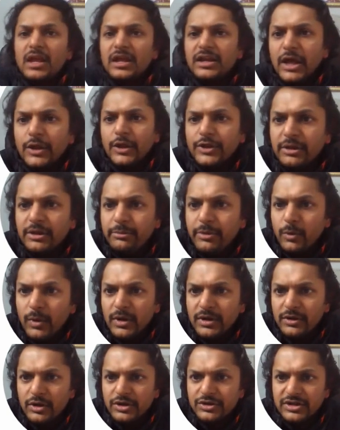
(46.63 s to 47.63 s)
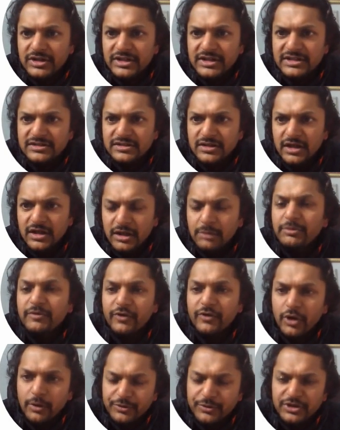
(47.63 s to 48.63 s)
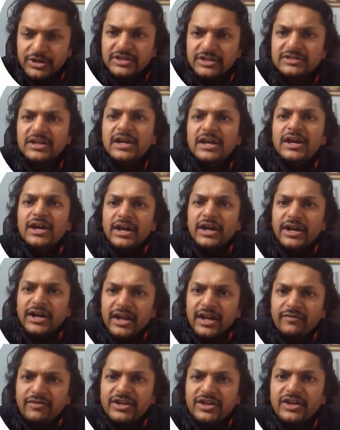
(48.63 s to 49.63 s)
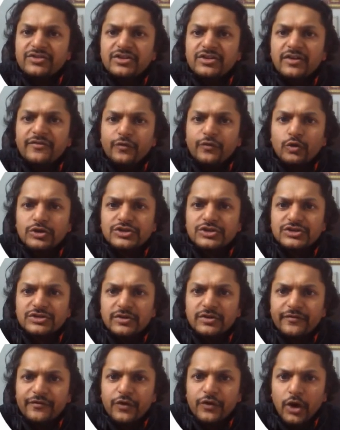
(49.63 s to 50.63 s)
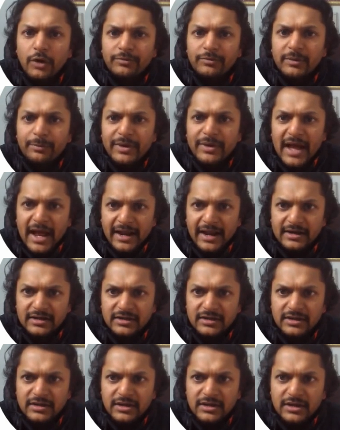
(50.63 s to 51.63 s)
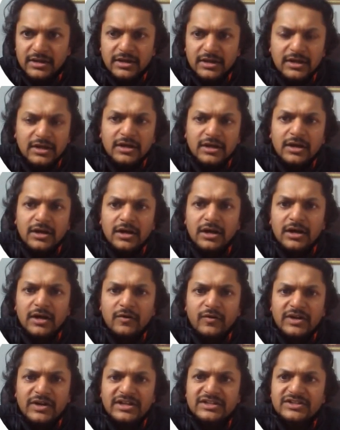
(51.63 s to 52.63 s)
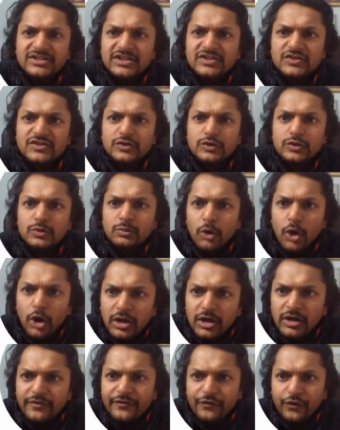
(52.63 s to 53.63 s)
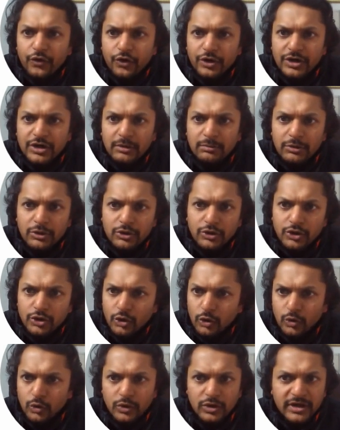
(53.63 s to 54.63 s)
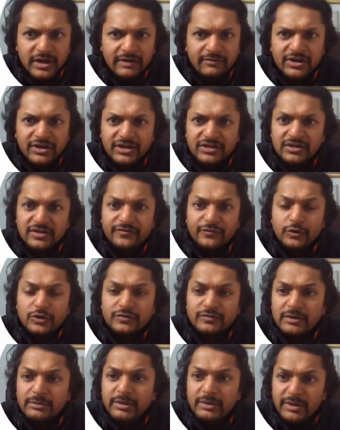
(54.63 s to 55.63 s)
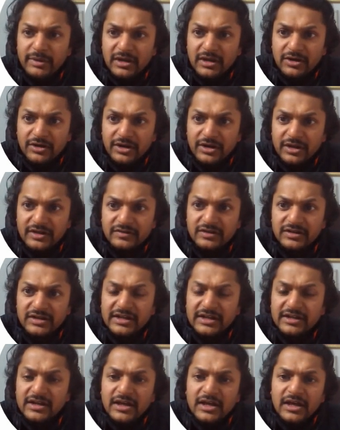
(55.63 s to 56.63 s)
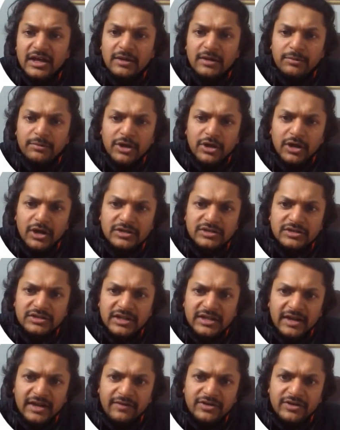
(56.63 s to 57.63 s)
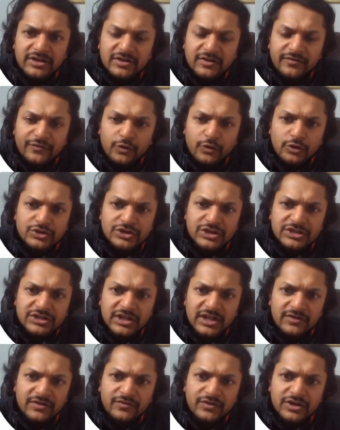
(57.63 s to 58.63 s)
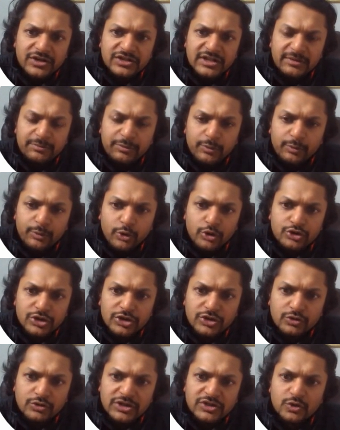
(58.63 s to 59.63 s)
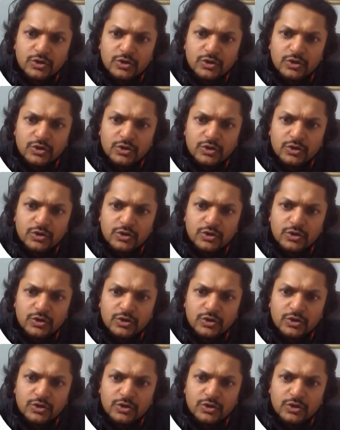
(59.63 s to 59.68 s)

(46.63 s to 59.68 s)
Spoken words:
now the number one question is, a number one option is gravitational force from the planet. What is smaller for W? No, gravitational force will be bigger, isn't it? Because the gravitational force is inversely proportional to the